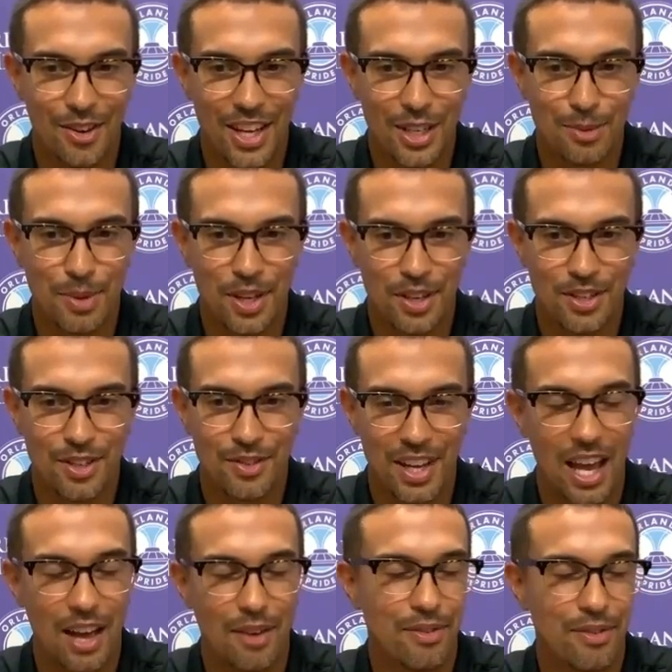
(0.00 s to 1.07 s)
that's because of
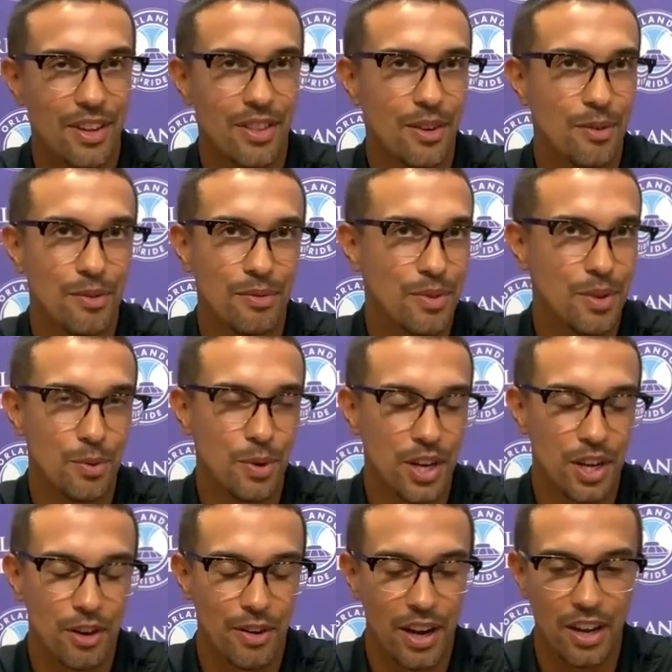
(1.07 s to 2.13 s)
the effort and the
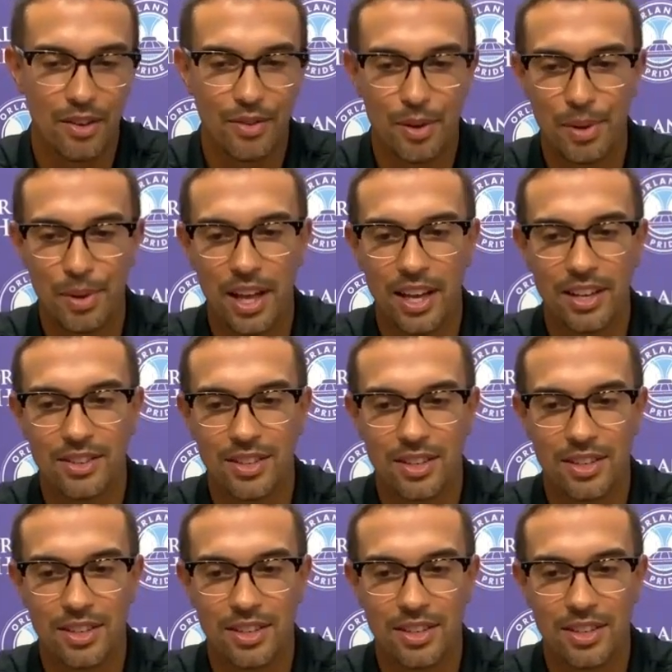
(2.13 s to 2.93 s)
work rate of the players.